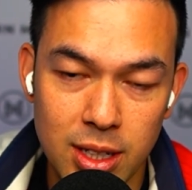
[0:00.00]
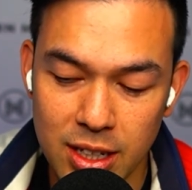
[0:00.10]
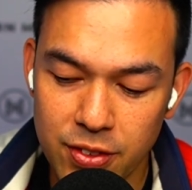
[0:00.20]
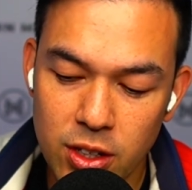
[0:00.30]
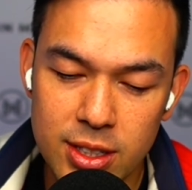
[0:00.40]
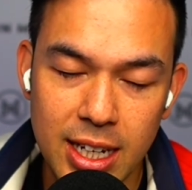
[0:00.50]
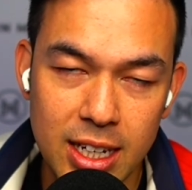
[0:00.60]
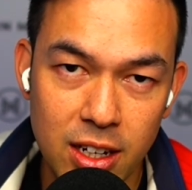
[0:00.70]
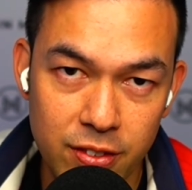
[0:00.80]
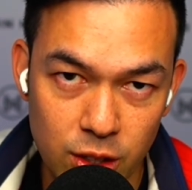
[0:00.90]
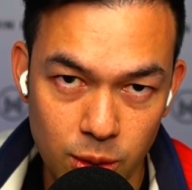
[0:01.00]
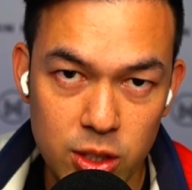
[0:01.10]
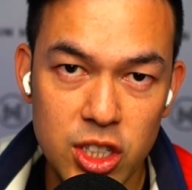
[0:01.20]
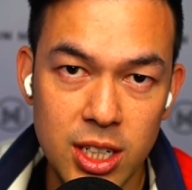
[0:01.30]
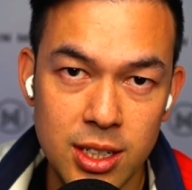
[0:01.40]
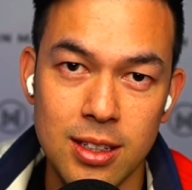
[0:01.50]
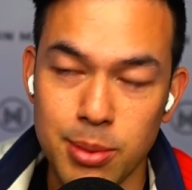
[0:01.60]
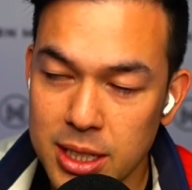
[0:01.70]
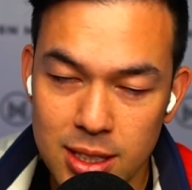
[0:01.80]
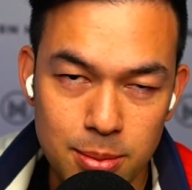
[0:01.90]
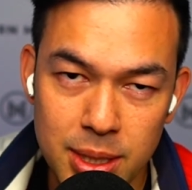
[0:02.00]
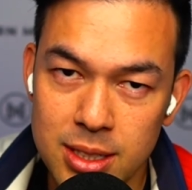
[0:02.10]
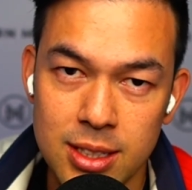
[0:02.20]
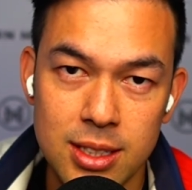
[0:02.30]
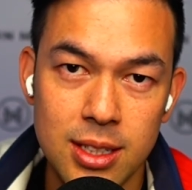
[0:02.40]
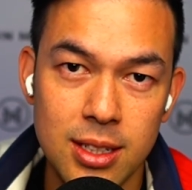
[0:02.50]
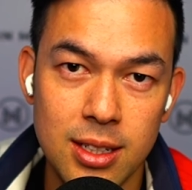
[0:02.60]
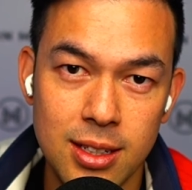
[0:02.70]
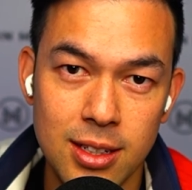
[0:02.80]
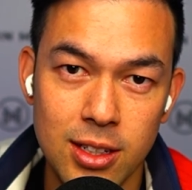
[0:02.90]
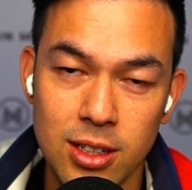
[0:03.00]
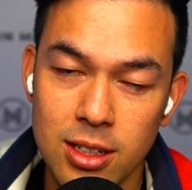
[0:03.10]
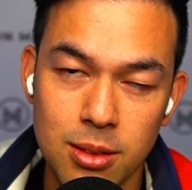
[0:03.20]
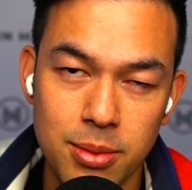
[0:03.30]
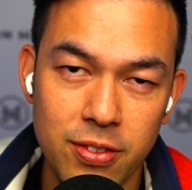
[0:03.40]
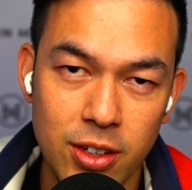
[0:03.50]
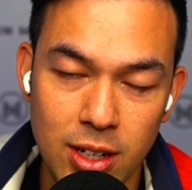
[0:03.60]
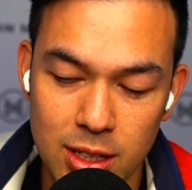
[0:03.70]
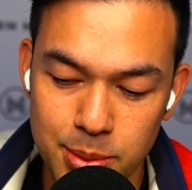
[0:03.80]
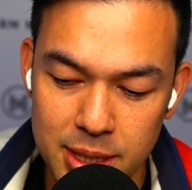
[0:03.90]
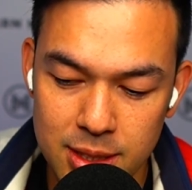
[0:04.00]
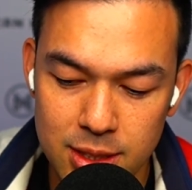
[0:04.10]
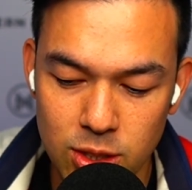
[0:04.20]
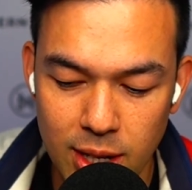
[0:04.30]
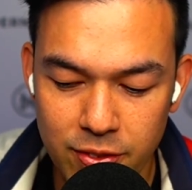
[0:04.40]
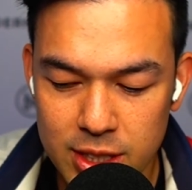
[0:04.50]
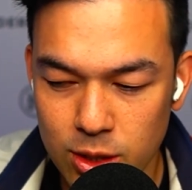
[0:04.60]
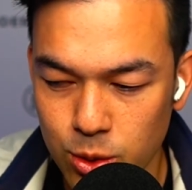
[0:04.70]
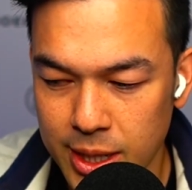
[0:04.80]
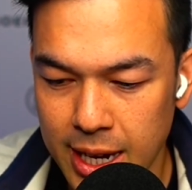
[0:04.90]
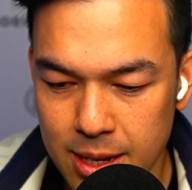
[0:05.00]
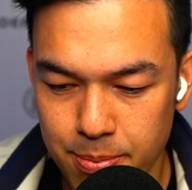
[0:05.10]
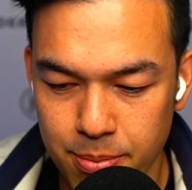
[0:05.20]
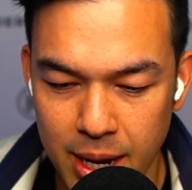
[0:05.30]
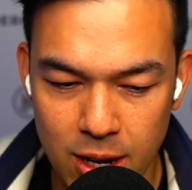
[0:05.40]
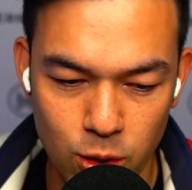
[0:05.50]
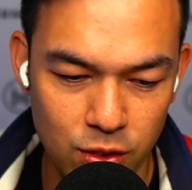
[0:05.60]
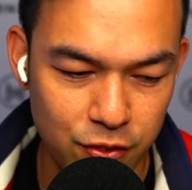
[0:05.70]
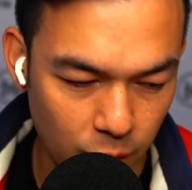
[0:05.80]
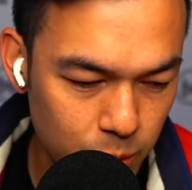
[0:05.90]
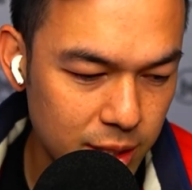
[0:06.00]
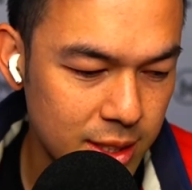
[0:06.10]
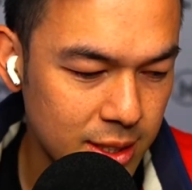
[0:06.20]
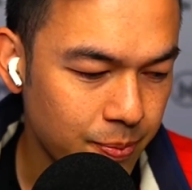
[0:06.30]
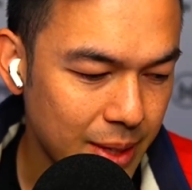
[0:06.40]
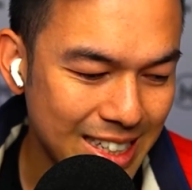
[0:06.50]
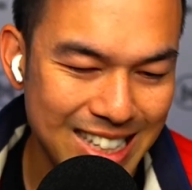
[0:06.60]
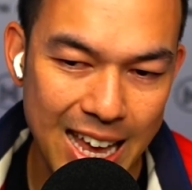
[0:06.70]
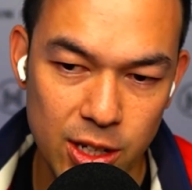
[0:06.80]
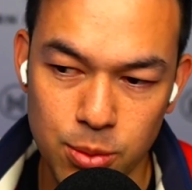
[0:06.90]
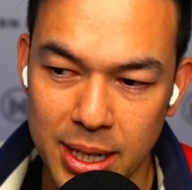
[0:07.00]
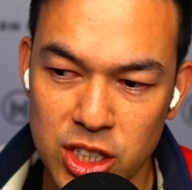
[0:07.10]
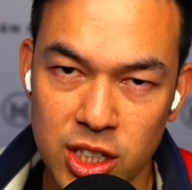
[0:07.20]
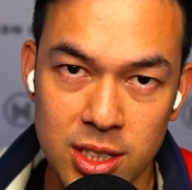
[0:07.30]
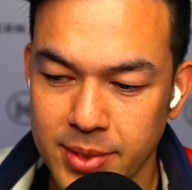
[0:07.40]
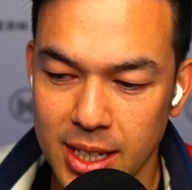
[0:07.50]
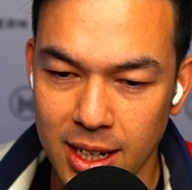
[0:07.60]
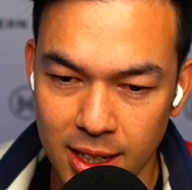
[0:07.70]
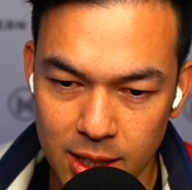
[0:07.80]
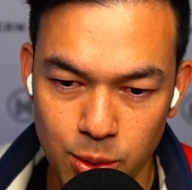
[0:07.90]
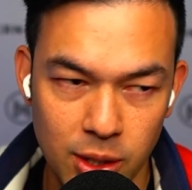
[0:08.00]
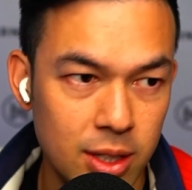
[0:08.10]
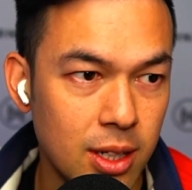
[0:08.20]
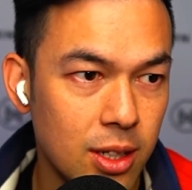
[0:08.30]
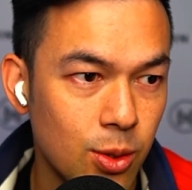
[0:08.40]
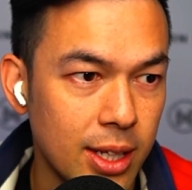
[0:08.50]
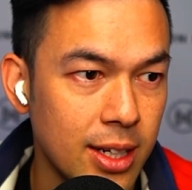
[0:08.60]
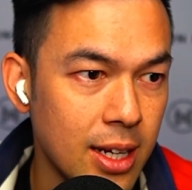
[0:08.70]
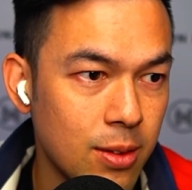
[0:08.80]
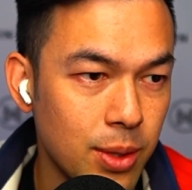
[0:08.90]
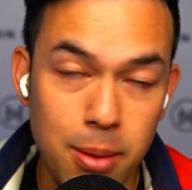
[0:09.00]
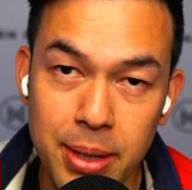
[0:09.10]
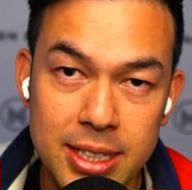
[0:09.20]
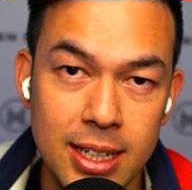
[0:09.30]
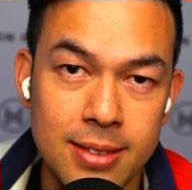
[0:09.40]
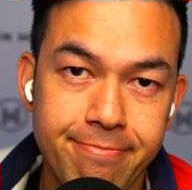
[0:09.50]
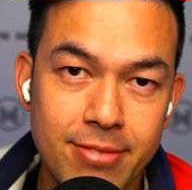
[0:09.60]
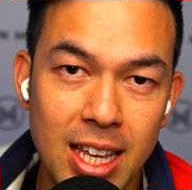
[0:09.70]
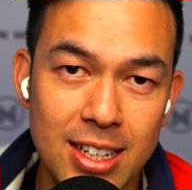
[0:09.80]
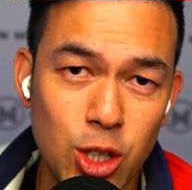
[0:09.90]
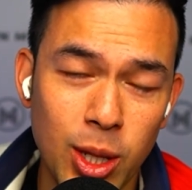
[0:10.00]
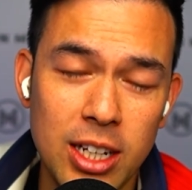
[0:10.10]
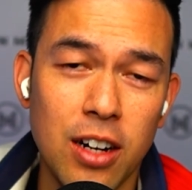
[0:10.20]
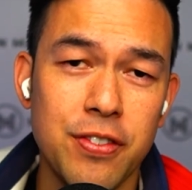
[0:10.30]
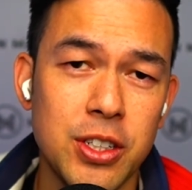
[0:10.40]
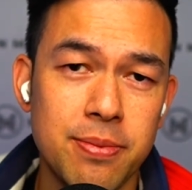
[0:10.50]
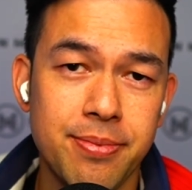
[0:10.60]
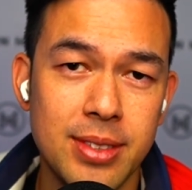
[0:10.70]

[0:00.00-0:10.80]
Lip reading: Like, if you don't take care of your own shit, especially in business, you're not going to be a very nice person. So every single day, my own focus is to handle my shit earlier on throughout the day. With that being said, that's all I got for you.